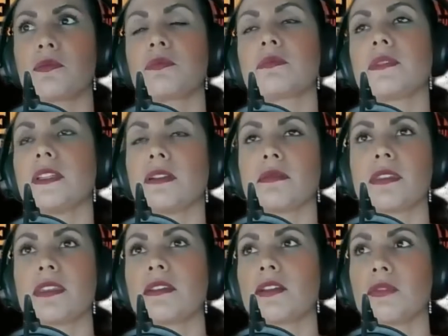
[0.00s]

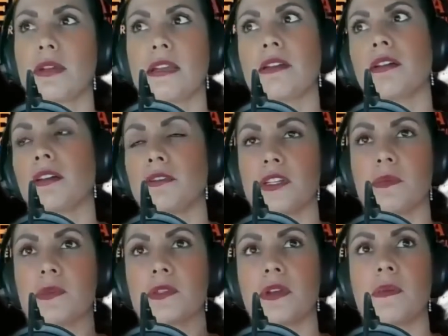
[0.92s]
the creator of
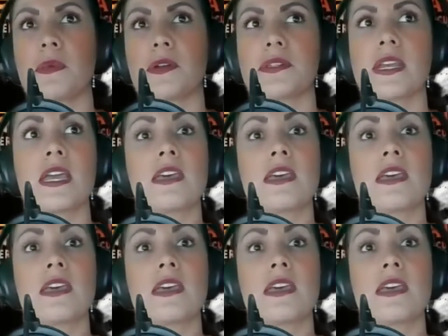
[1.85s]
Jeepers Creepers,